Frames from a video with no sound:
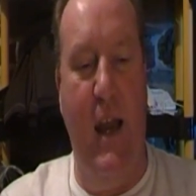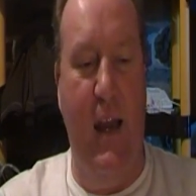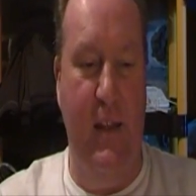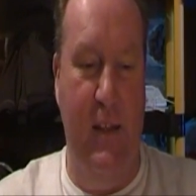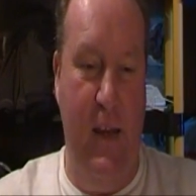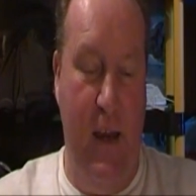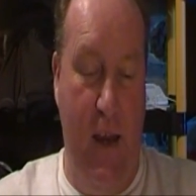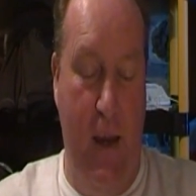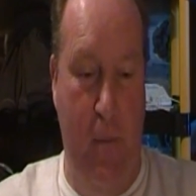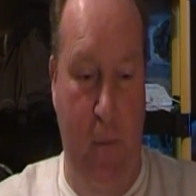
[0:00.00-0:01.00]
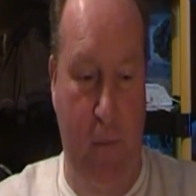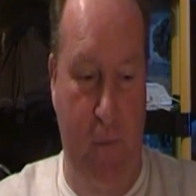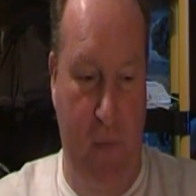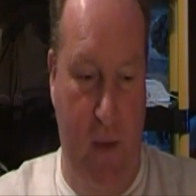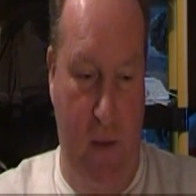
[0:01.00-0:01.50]
And
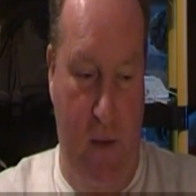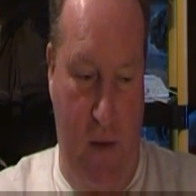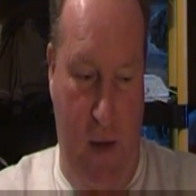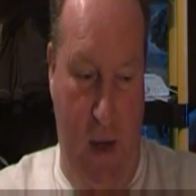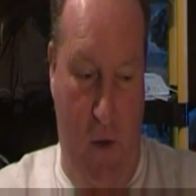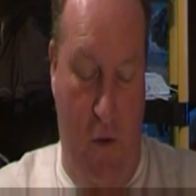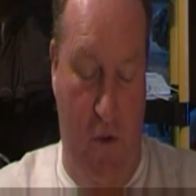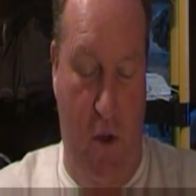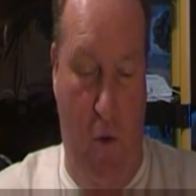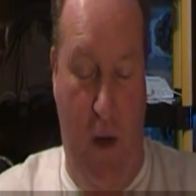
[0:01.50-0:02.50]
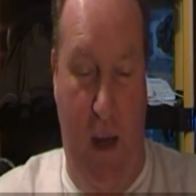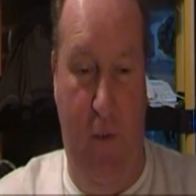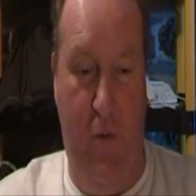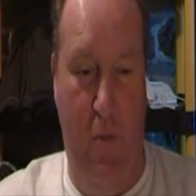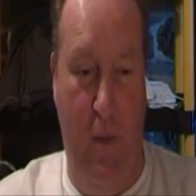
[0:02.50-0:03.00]
I
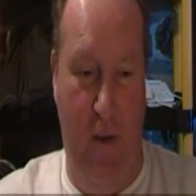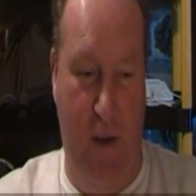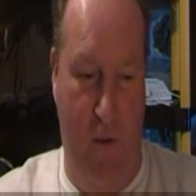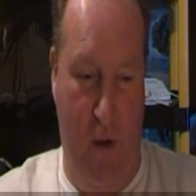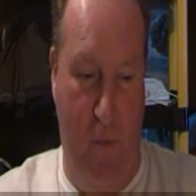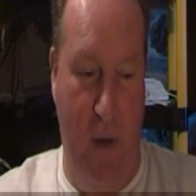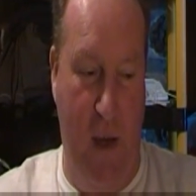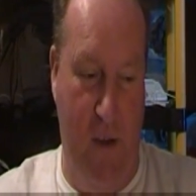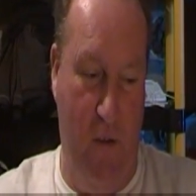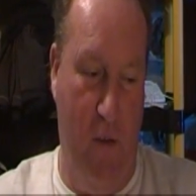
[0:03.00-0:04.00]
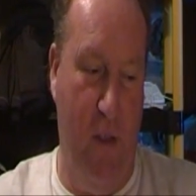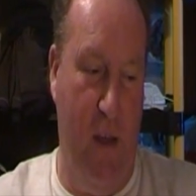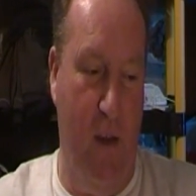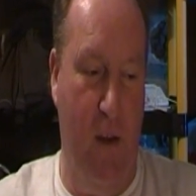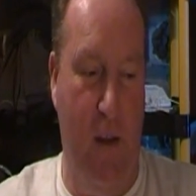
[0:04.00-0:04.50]
have to admit, I've got a personal
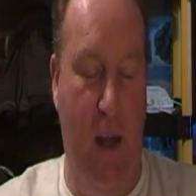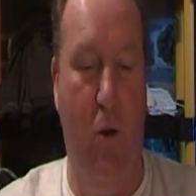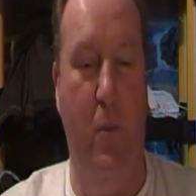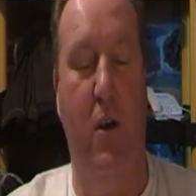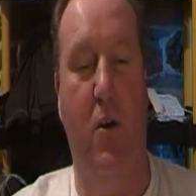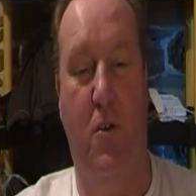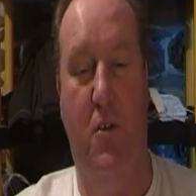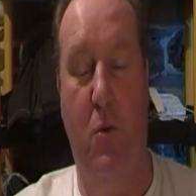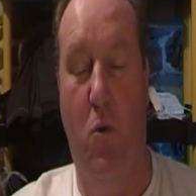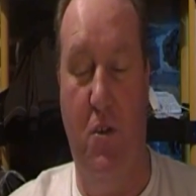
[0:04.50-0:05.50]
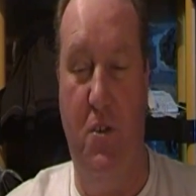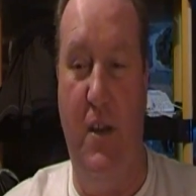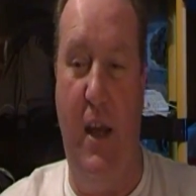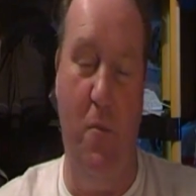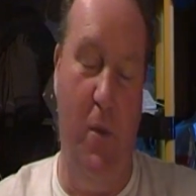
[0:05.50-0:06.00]
thing now, because he
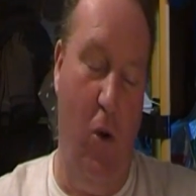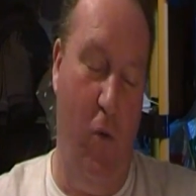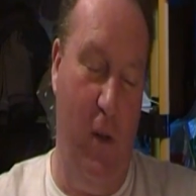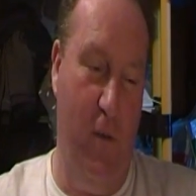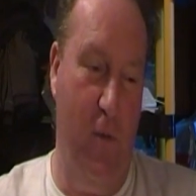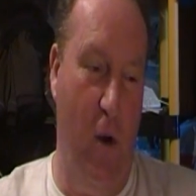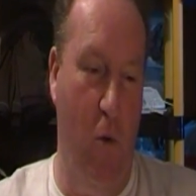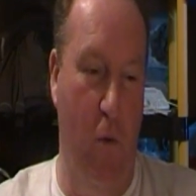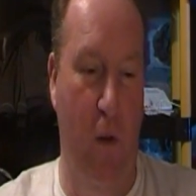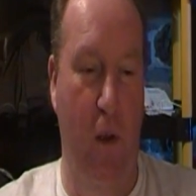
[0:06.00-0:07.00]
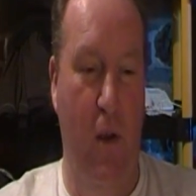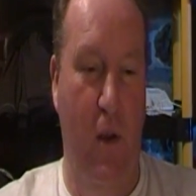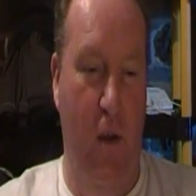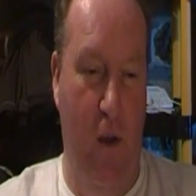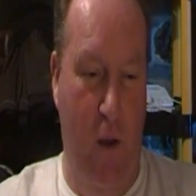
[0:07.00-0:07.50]
once threatened me over the phone
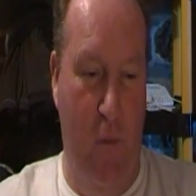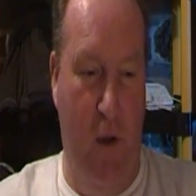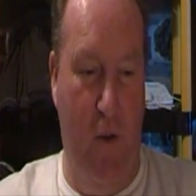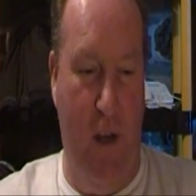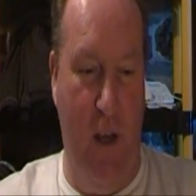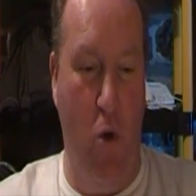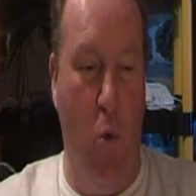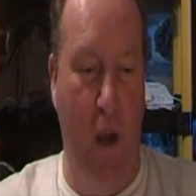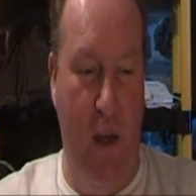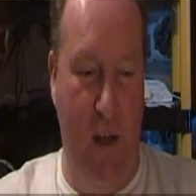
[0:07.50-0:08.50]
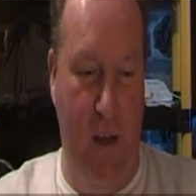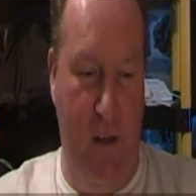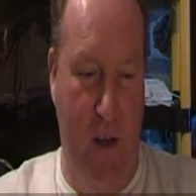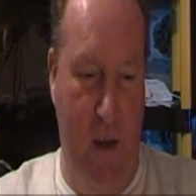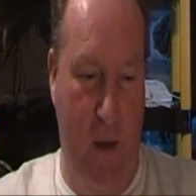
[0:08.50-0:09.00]
because I
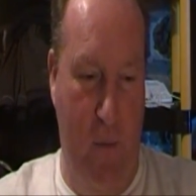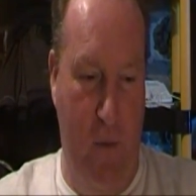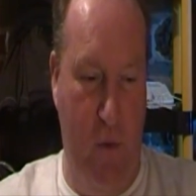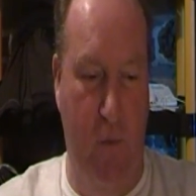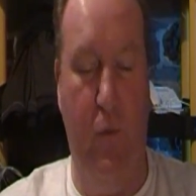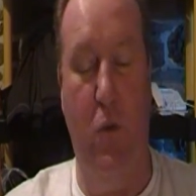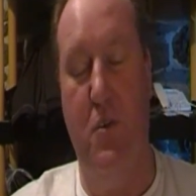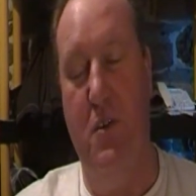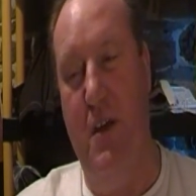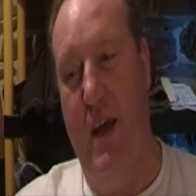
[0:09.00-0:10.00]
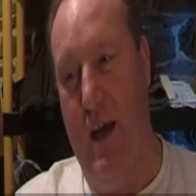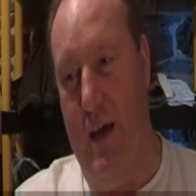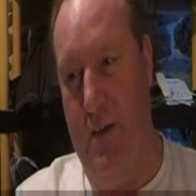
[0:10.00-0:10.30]
queried some footage he